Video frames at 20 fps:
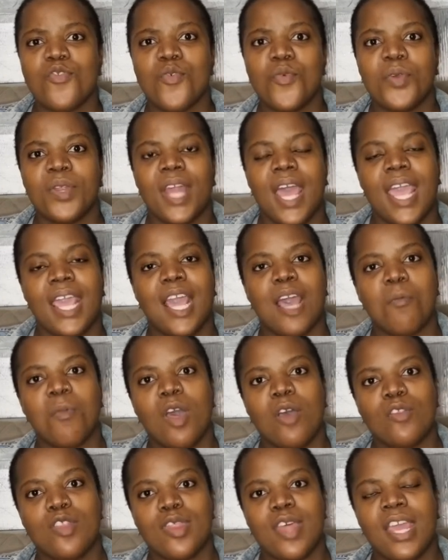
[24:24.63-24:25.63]
So when I
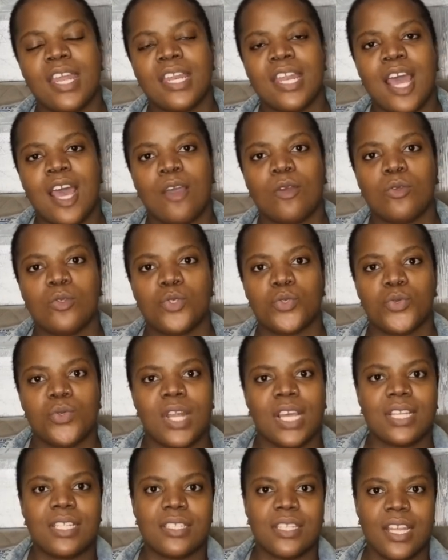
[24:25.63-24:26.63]
come outside now
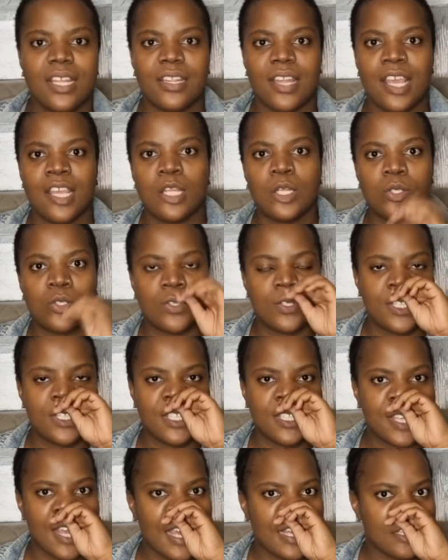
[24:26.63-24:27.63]
to like say thank you to
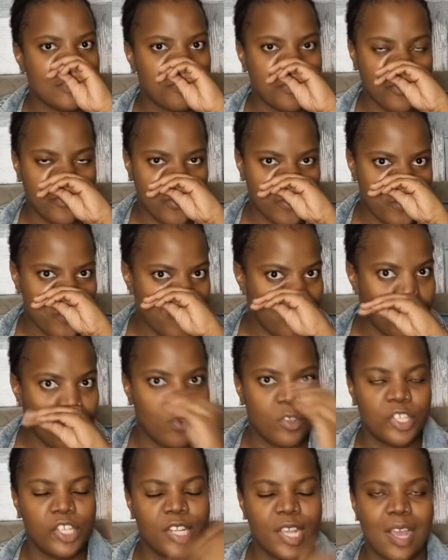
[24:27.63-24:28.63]
these guys before
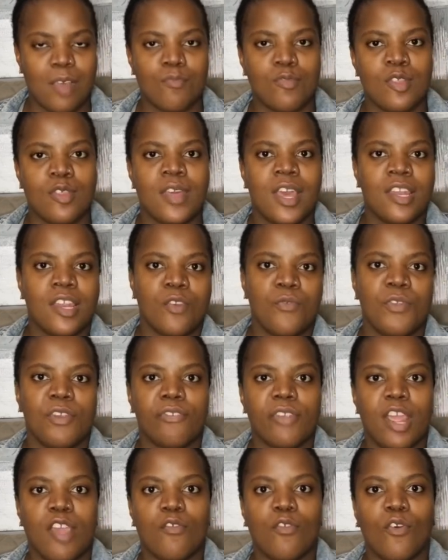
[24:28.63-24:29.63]
she comes inside and
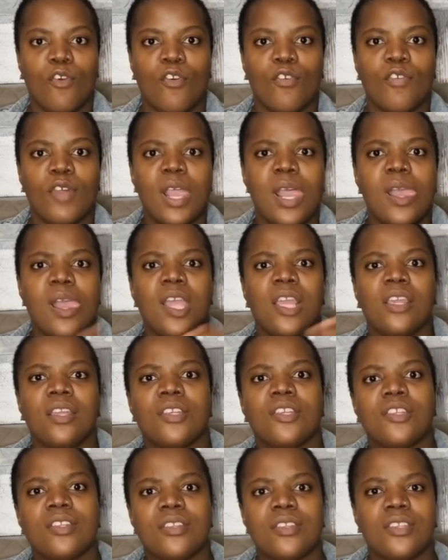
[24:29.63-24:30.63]
we drive off,
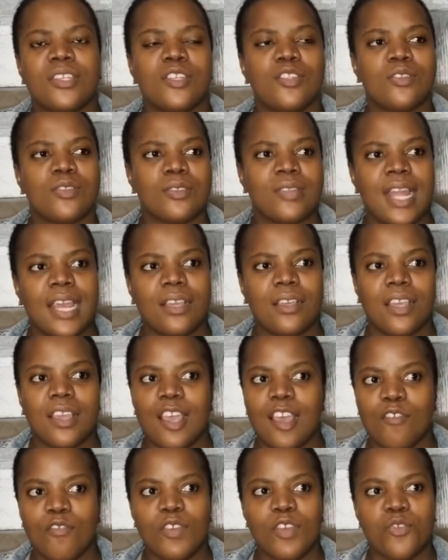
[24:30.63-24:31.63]
she's like
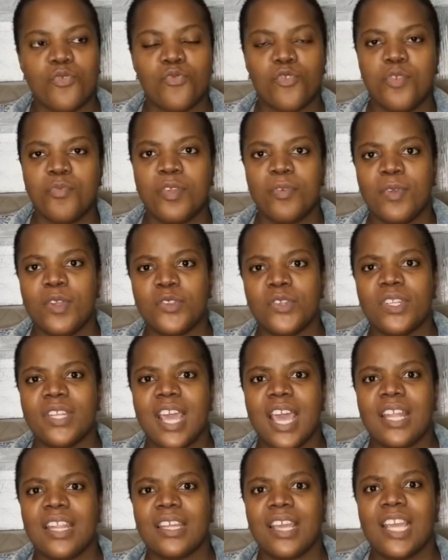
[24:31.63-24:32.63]
having a screaming match with
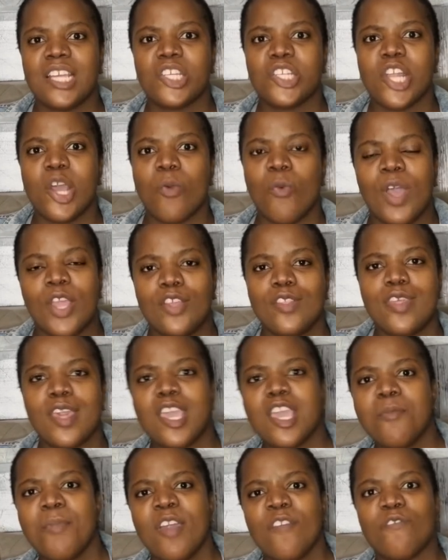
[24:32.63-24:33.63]
the other guy. She's like, why are you
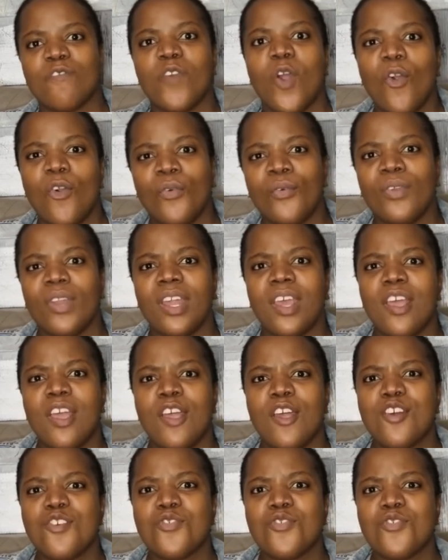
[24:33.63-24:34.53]
taking my phone?